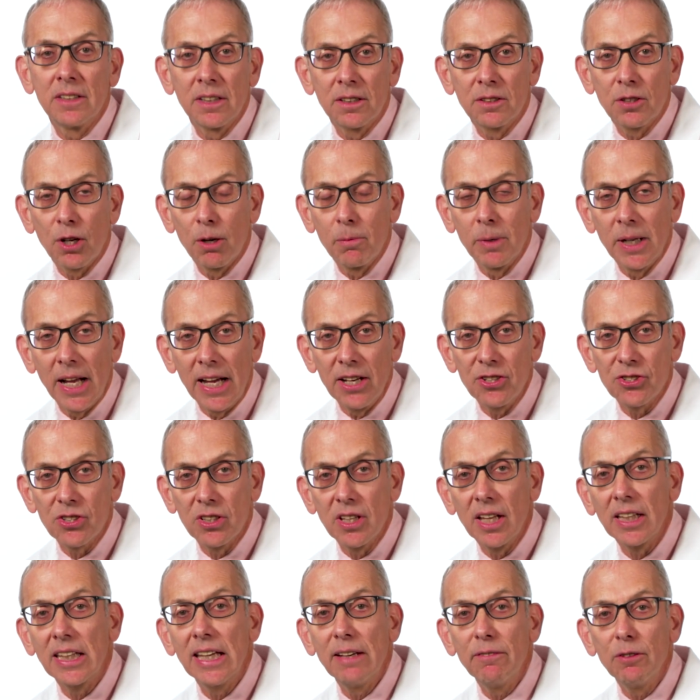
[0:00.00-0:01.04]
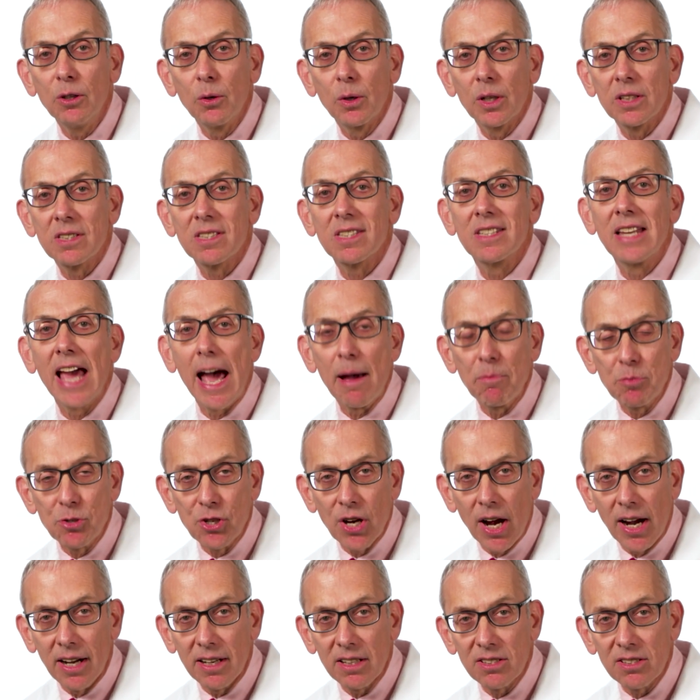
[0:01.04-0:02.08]
determination. They give you a
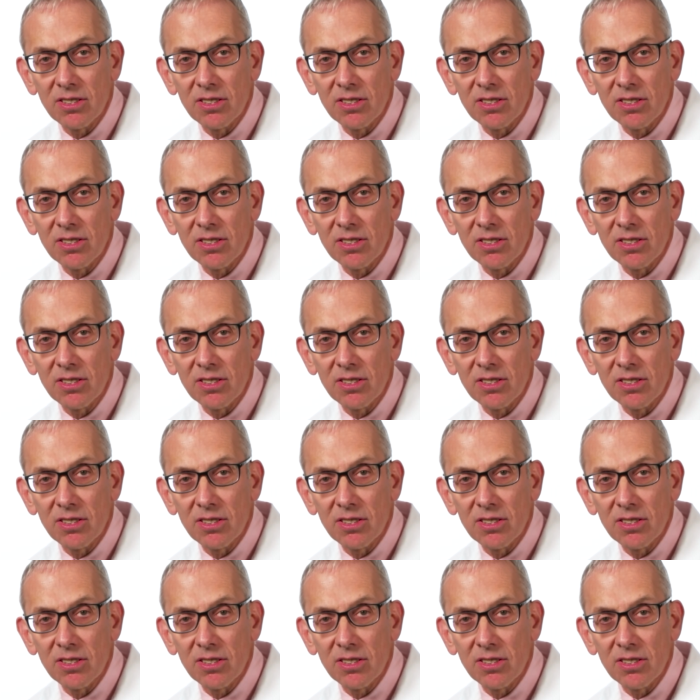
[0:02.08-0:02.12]
snapshot.